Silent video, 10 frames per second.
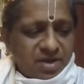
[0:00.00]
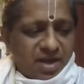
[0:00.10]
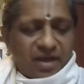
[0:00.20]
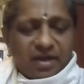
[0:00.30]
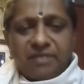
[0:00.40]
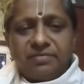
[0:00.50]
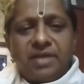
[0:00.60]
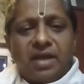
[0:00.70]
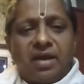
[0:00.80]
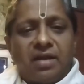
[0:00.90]
And if
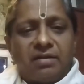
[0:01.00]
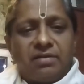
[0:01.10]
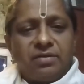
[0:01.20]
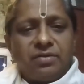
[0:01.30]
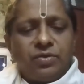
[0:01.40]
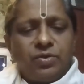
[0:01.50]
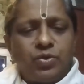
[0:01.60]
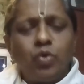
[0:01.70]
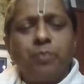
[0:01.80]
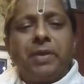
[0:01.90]
there are
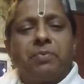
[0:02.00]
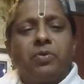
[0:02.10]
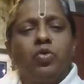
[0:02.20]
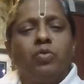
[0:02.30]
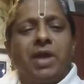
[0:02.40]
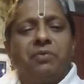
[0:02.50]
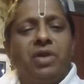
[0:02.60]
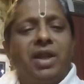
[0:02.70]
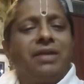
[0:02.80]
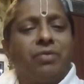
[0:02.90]
2 people whom I
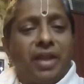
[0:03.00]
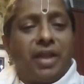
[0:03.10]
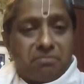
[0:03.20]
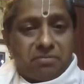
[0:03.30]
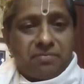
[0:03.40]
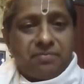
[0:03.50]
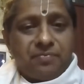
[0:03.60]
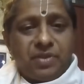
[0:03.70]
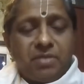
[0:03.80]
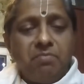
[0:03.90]
would like to name
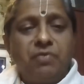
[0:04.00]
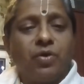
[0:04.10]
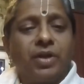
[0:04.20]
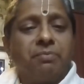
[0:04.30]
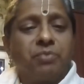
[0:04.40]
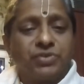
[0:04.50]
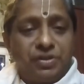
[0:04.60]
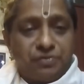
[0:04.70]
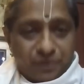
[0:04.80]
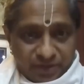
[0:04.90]
before I
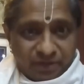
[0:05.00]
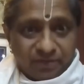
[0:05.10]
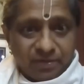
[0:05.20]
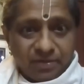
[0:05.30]
proceed further,